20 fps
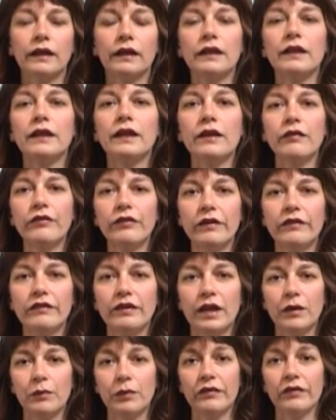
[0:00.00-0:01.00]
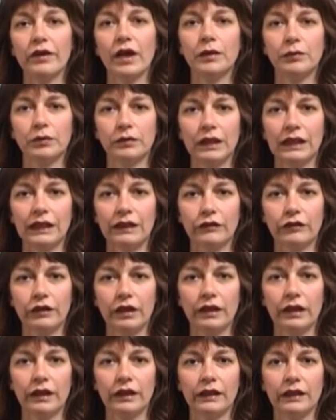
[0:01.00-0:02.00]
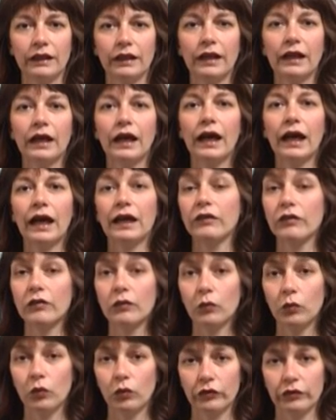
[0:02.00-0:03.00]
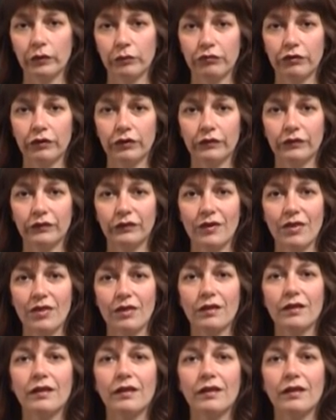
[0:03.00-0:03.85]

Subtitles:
Kinesiotape is hypoallergenic and waterproof.